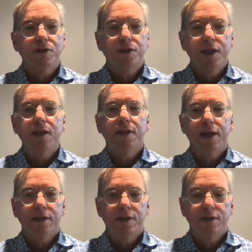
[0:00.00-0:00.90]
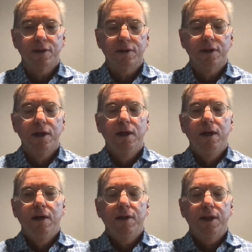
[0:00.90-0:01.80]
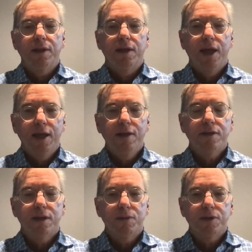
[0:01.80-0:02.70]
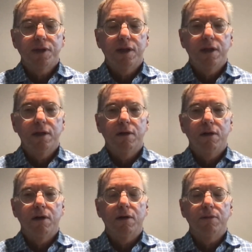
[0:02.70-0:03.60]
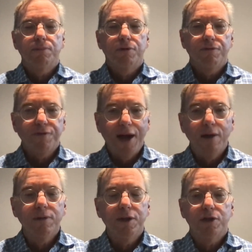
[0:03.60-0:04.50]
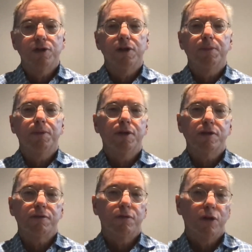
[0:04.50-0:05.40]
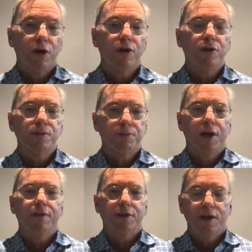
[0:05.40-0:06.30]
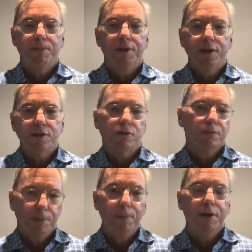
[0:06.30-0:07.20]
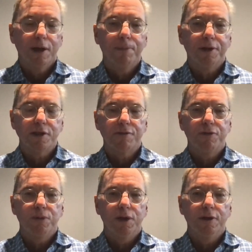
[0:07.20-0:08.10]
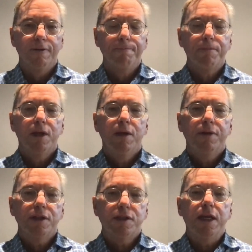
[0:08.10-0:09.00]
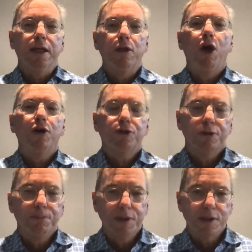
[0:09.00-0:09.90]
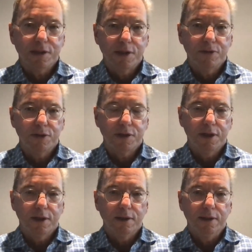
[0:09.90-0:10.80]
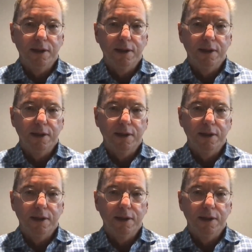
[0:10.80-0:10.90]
seeing that here, that the gains that we're seeing are profoundly occurring because of large private companies or public companies, if you will, that see a long-term business interest in it.